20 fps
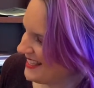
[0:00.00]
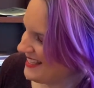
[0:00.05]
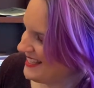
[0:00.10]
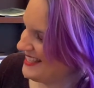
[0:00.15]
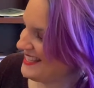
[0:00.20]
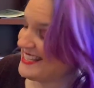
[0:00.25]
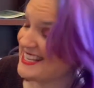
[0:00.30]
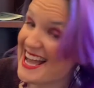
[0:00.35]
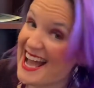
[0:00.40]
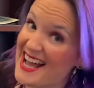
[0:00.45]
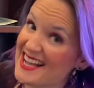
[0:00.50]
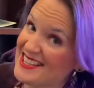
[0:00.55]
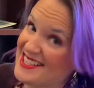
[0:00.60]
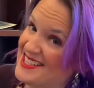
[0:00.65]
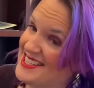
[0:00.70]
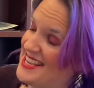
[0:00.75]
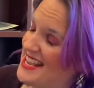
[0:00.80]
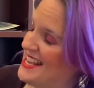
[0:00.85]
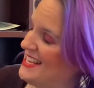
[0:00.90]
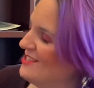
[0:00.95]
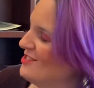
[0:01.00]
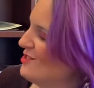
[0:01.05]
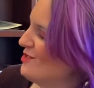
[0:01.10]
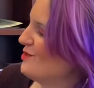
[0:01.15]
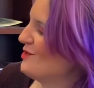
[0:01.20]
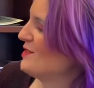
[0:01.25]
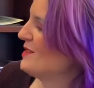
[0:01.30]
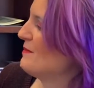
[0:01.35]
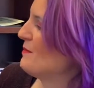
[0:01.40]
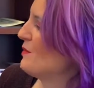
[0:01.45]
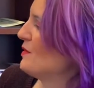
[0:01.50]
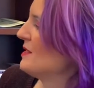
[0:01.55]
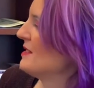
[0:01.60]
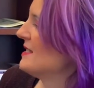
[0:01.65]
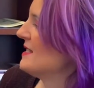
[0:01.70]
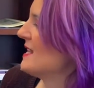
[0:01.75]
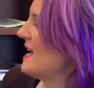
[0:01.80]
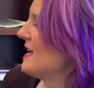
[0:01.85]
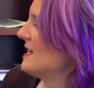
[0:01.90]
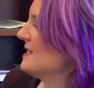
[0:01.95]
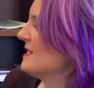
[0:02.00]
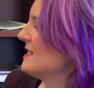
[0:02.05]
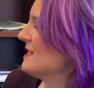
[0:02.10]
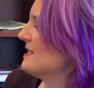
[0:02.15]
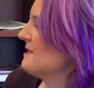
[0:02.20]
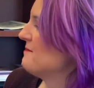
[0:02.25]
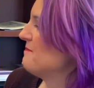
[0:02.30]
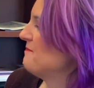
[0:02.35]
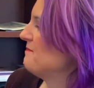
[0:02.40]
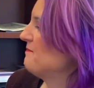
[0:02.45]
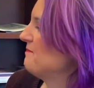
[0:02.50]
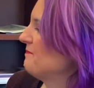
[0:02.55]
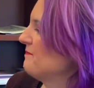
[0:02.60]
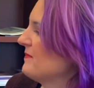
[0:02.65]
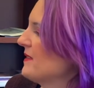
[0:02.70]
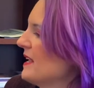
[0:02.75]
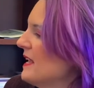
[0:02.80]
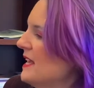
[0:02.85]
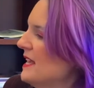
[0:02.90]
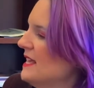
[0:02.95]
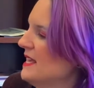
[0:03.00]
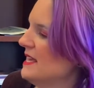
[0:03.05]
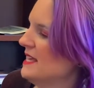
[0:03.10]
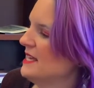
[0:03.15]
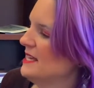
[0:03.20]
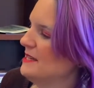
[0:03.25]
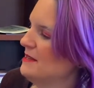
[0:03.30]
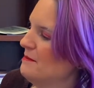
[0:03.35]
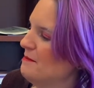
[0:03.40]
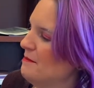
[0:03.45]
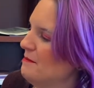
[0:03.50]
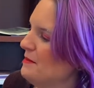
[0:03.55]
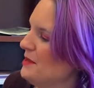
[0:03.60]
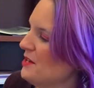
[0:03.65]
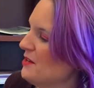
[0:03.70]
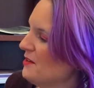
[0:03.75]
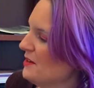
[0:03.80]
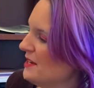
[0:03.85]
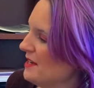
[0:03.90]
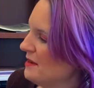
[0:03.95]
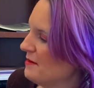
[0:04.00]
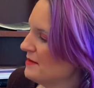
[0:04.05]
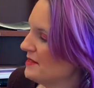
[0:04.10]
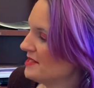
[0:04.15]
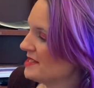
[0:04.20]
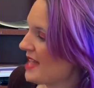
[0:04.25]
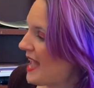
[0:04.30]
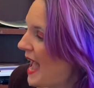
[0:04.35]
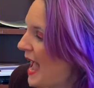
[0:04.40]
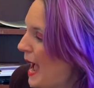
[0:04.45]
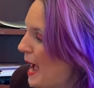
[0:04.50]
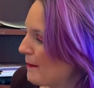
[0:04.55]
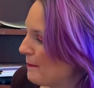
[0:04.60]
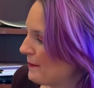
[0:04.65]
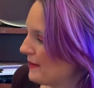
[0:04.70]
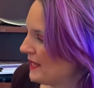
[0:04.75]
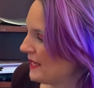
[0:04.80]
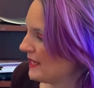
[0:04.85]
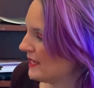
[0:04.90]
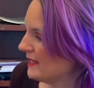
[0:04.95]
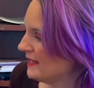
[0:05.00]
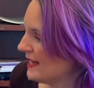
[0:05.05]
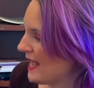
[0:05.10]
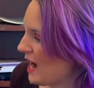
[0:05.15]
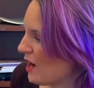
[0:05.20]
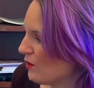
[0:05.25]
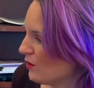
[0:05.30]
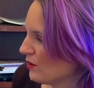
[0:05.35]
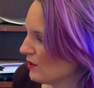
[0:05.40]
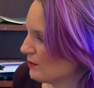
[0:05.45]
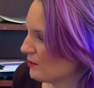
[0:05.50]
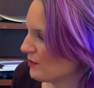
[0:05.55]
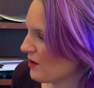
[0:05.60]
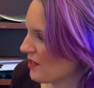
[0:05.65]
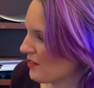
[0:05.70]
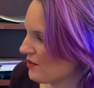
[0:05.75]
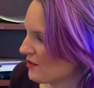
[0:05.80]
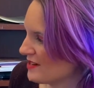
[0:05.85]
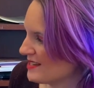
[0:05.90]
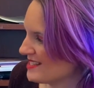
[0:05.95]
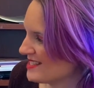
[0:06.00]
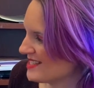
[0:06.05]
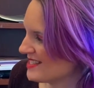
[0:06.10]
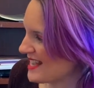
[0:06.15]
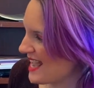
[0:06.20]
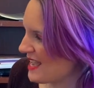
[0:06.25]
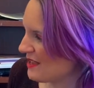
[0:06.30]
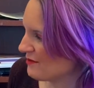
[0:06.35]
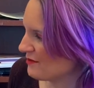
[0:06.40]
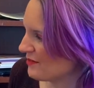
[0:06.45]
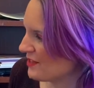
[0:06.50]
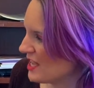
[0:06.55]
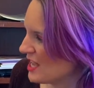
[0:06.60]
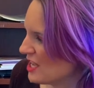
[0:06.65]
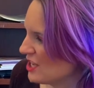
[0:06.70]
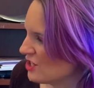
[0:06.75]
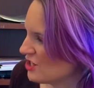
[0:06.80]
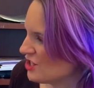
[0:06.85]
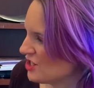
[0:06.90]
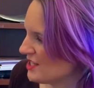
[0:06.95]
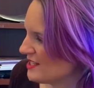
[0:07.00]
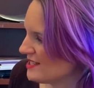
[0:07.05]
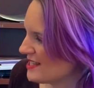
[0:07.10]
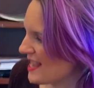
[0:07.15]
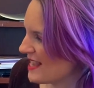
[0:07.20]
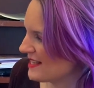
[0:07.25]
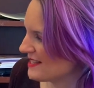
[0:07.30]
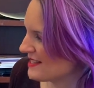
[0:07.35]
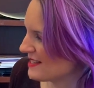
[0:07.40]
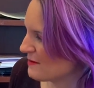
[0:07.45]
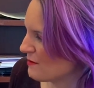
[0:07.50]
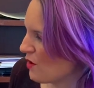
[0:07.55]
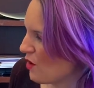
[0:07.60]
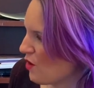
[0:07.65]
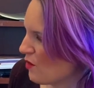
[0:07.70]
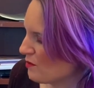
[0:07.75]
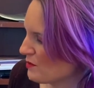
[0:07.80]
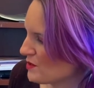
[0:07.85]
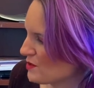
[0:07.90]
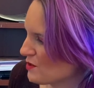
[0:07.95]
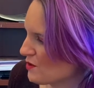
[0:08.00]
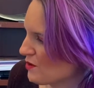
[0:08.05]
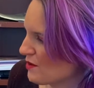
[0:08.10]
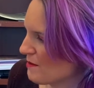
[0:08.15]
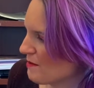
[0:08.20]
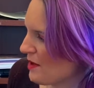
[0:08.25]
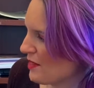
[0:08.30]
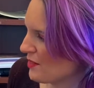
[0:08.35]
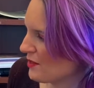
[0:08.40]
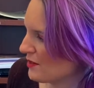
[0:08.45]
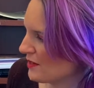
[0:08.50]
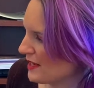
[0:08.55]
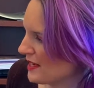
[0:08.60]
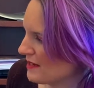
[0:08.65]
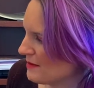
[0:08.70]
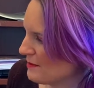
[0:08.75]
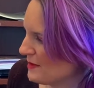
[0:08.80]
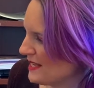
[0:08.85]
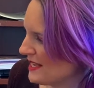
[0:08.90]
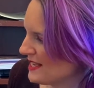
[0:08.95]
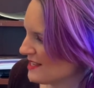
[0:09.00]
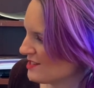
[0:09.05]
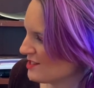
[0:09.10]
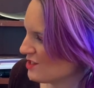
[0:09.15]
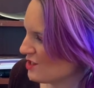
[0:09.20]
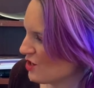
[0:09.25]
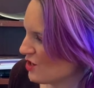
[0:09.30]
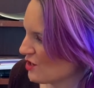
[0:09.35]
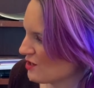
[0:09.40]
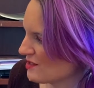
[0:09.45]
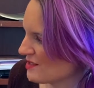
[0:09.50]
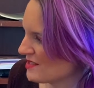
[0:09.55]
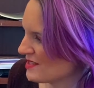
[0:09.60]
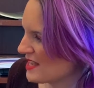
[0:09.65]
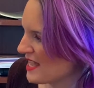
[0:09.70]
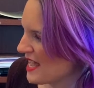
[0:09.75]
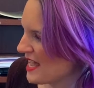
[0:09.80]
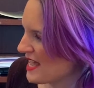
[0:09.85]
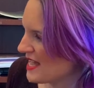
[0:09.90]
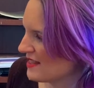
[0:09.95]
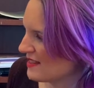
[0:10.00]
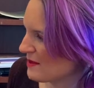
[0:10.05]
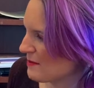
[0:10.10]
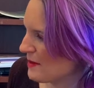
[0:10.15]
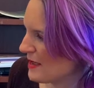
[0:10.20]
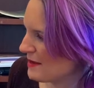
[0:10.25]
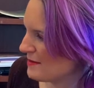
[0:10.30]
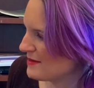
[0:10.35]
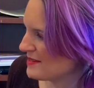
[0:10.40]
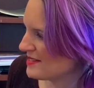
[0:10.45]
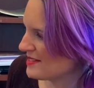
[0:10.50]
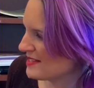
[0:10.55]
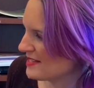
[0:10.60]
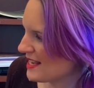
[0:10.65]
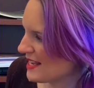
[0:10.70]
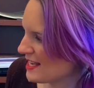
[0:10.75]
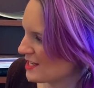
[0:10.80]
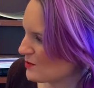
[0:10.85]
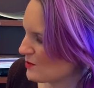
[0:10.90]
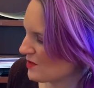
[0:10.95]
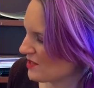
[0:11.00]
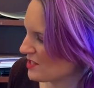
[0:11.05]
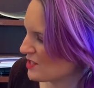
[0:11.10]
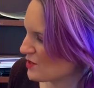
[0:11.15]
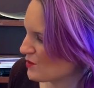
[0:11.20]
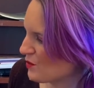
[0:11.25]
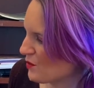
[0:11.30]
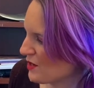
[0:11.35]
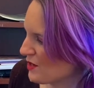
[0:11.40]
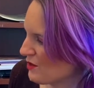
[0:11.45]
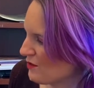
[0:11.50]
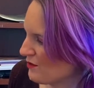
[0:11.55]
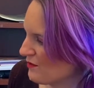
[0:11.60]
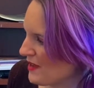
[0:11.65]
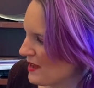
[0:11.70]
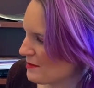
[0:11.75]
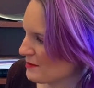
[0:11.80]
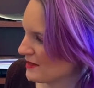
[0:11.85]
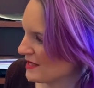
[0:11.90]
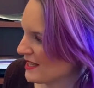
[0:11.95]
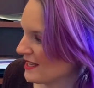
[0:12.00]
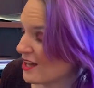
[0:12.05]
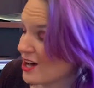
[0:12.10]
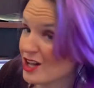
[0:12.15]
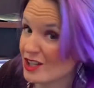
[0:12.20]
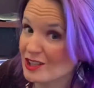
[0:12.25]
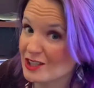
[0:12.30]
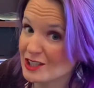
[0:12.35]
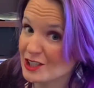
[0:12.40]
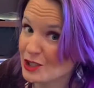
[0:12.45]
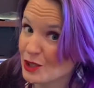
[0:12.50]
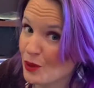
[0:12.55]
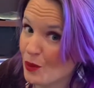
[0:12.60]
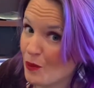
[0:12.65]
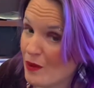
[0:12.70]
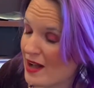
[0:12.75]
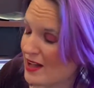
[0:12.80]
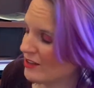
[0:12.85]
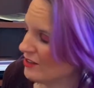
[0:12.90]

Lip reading: "Yes," answers the princess. Miriam is happy. Now her brother is safe. She takes him home so their mother can be his nurse. The baby stays with his real family a little while